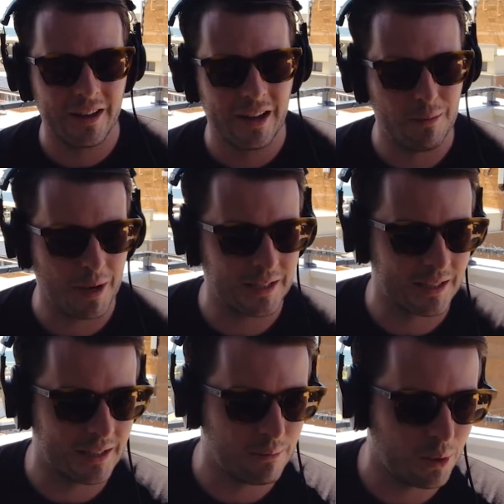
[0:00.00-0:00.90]
he
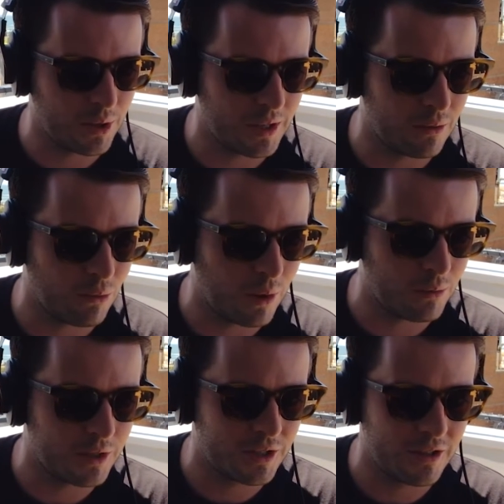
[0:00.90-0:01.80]
basically put in what
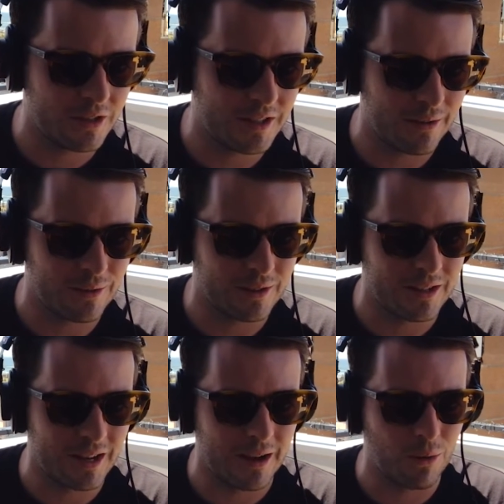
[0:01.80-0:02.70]
would David,
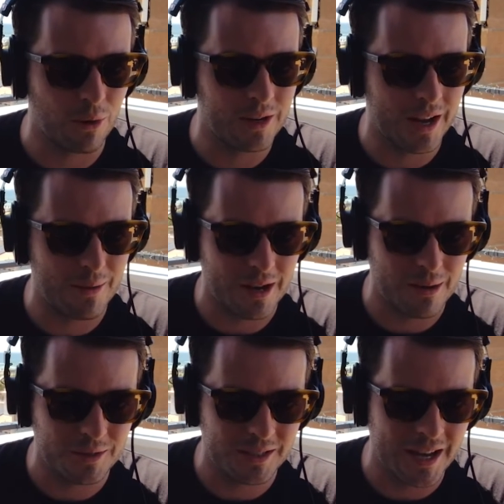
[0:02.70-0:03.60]
uh, what would
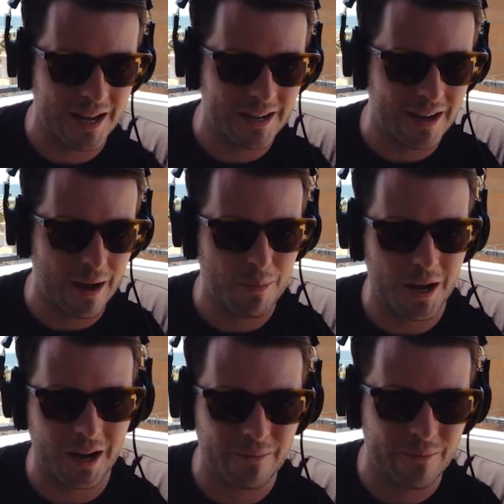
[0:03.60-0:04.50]
Eminem say
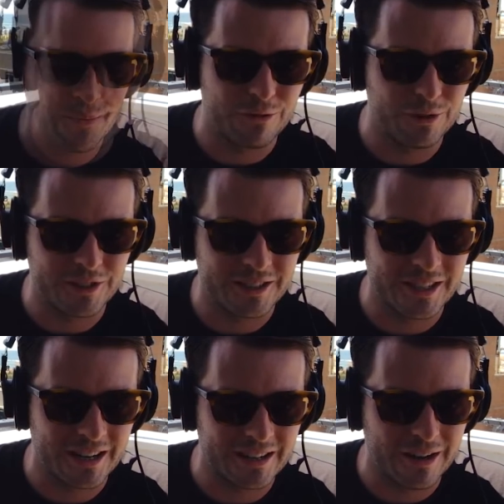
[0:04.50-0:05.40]
about the Future
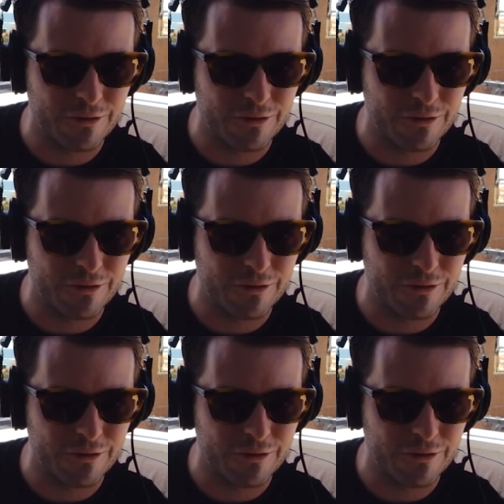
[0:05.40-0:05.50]
Sound uh,